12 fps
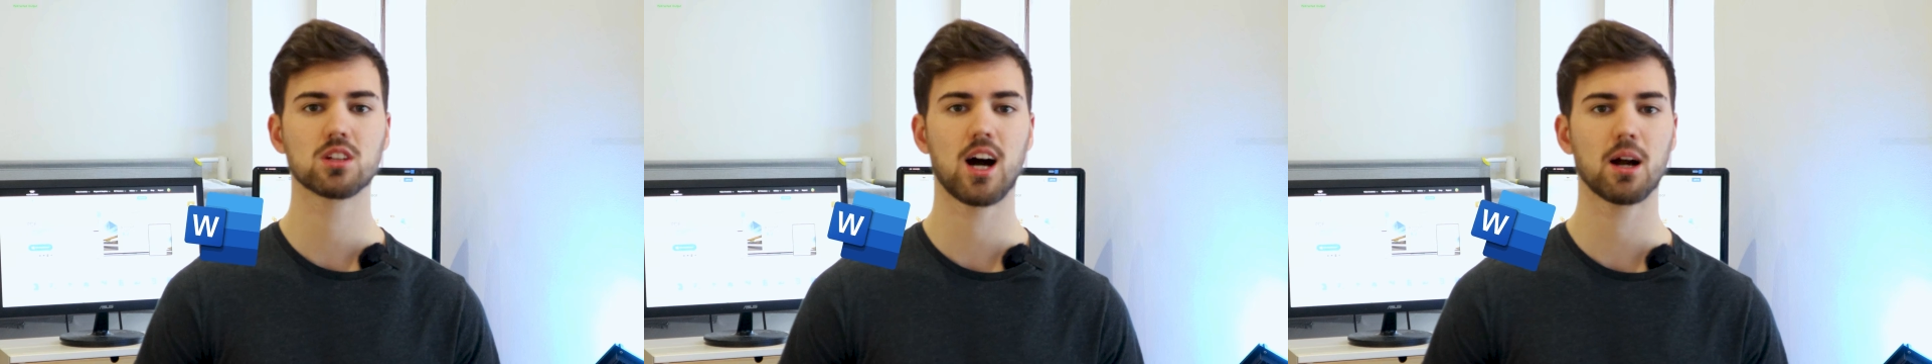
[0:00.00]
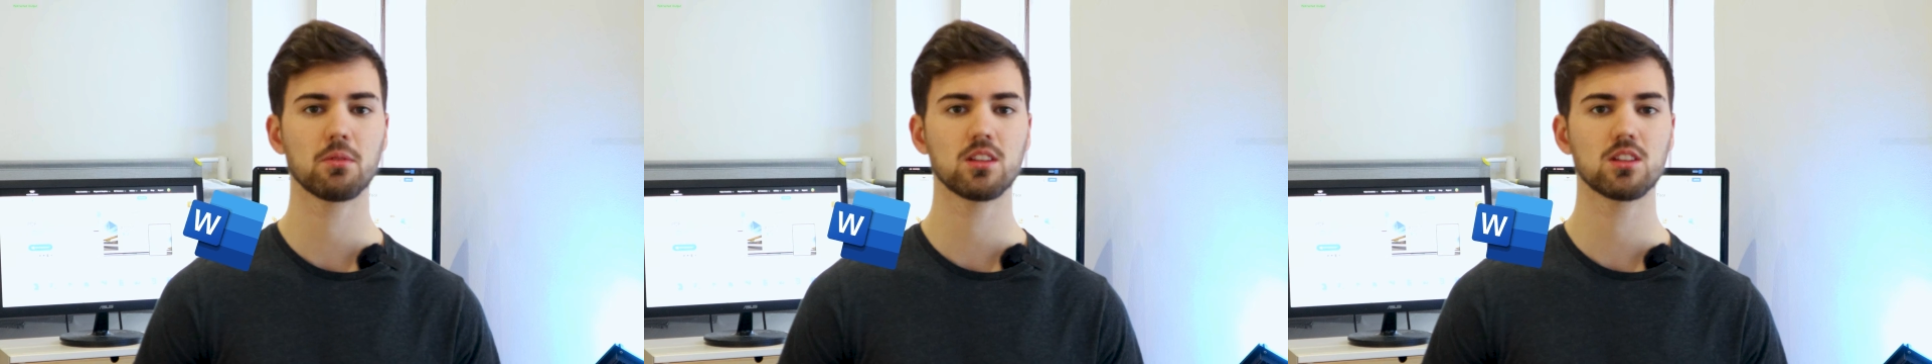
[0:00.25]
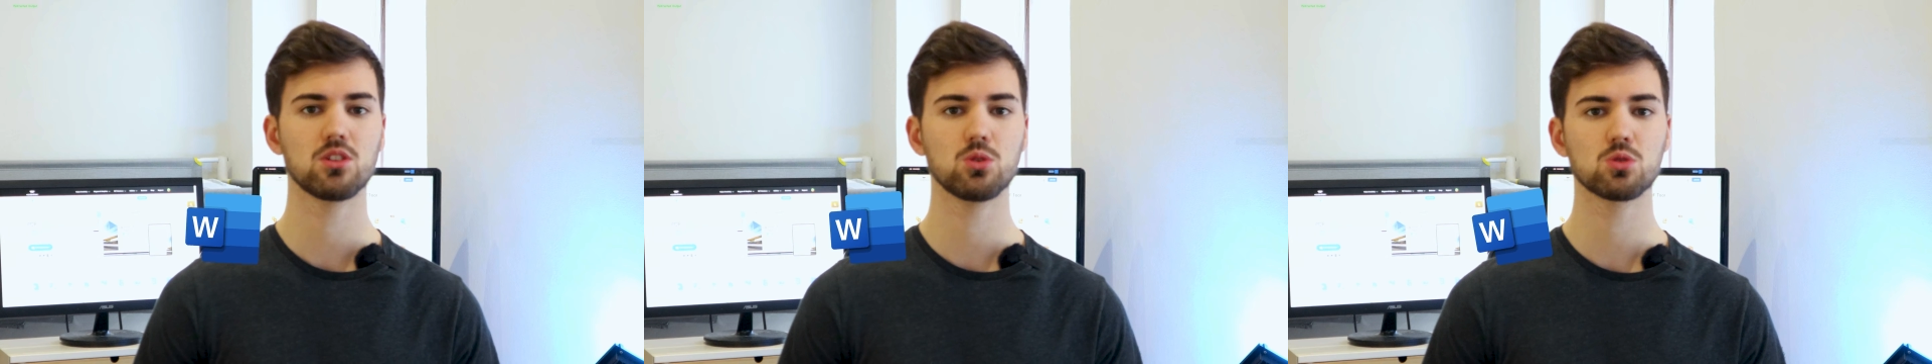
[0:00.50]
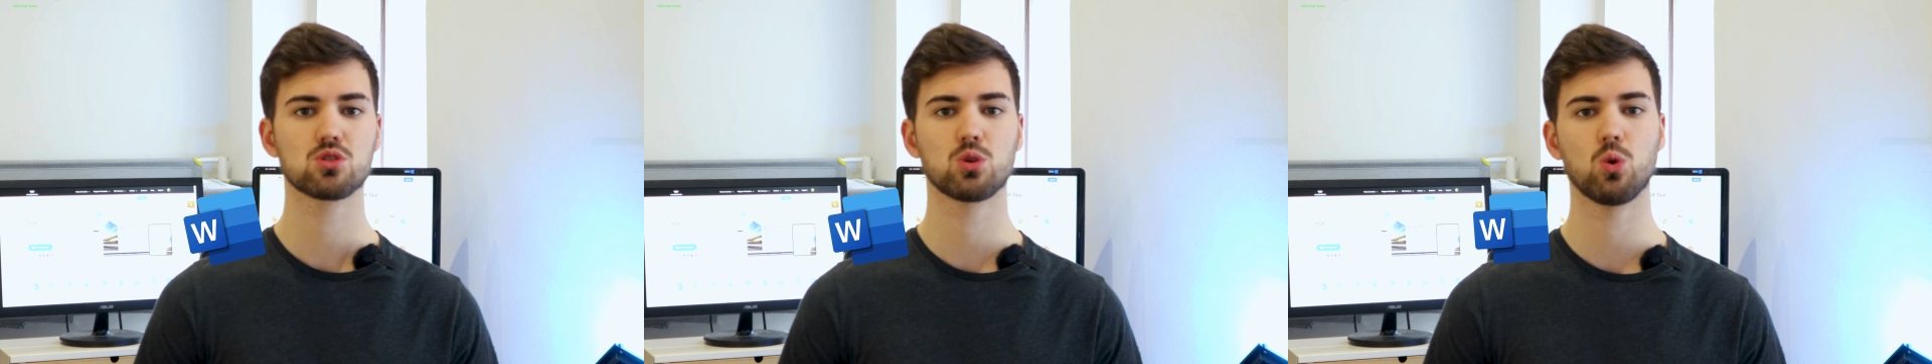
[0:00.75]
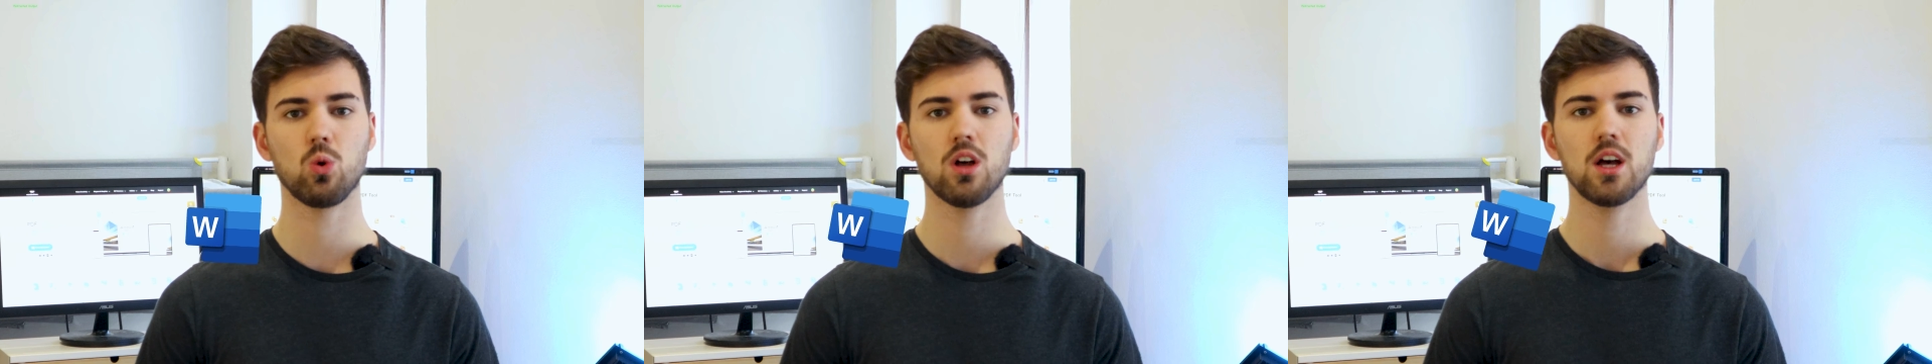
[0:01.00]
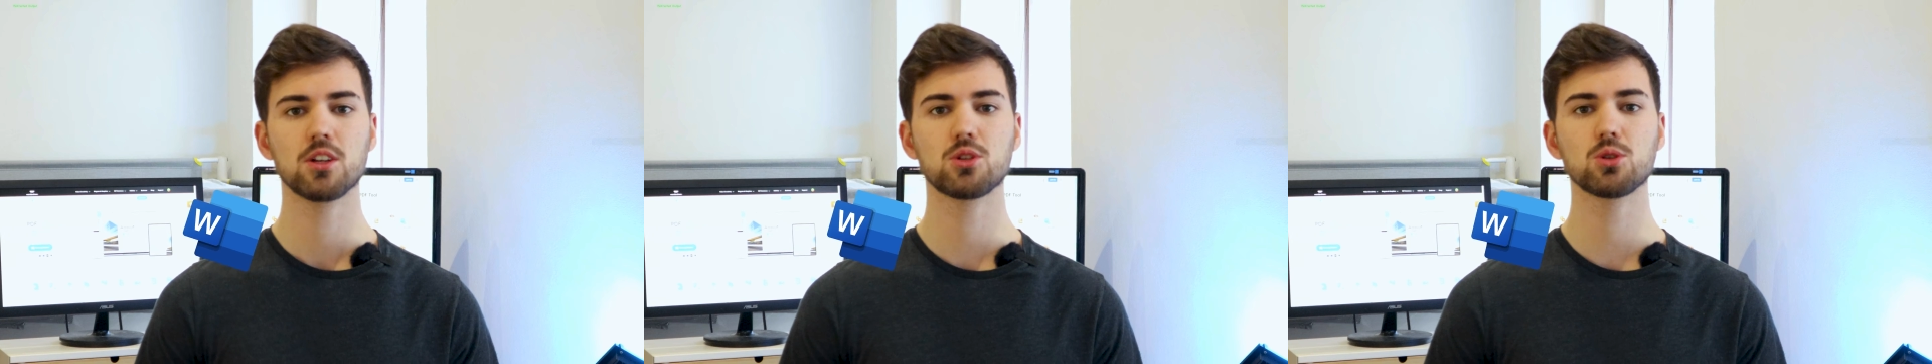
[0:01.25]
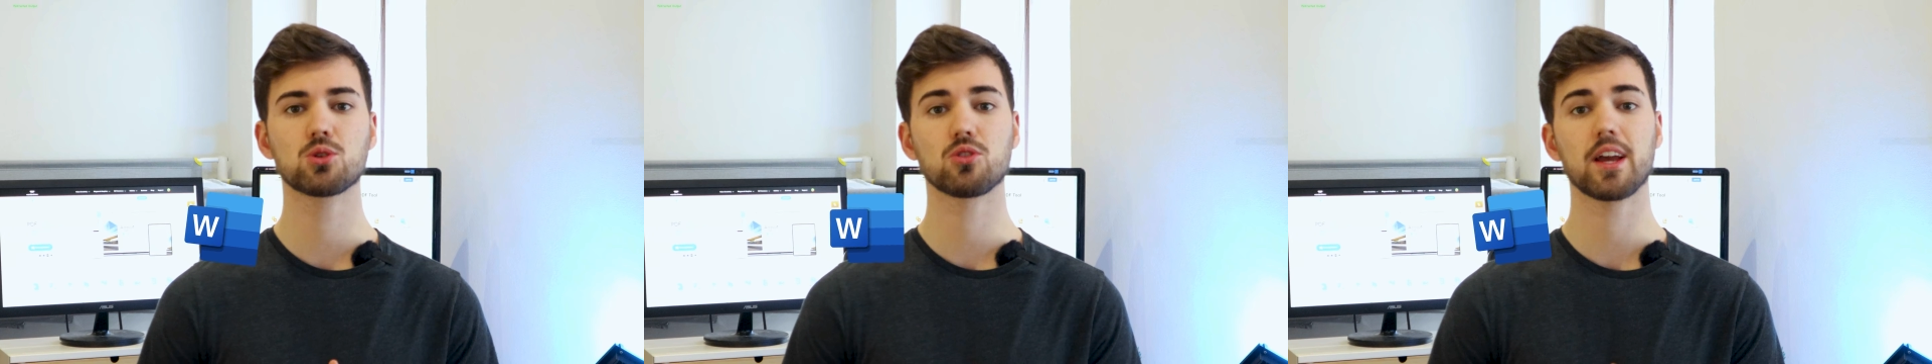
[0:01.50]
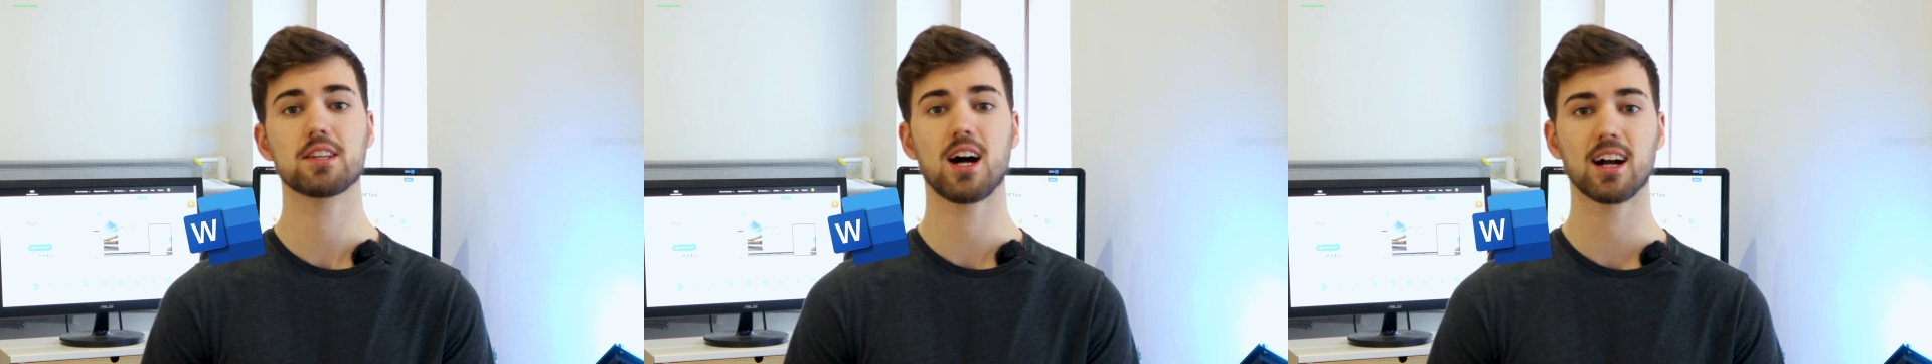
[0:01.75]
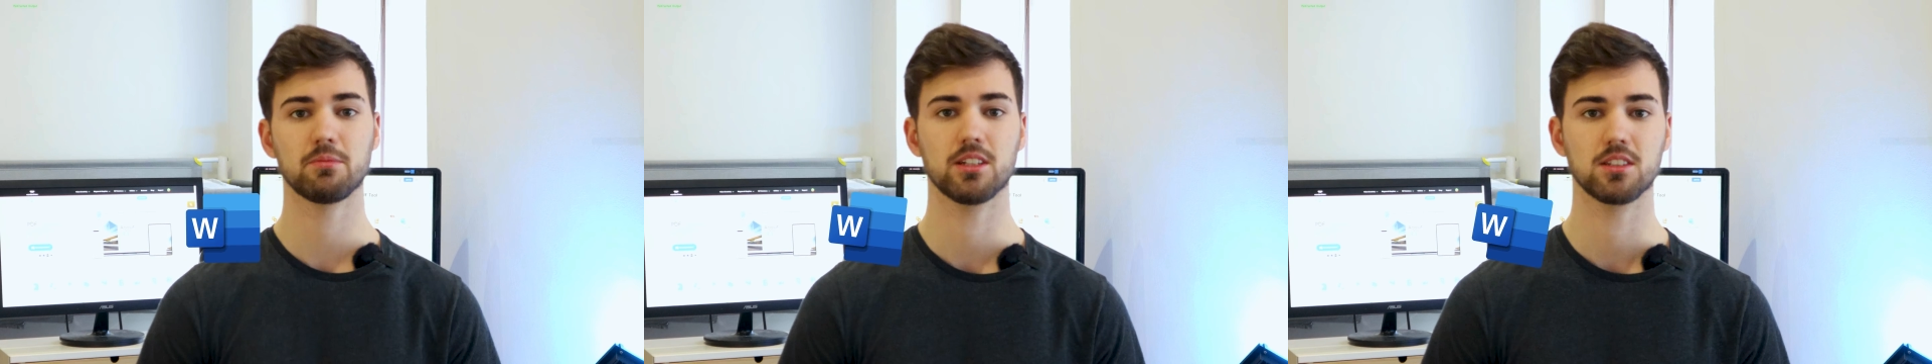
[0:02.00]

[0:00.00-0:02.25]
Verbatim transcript: commonly used tool to create documents,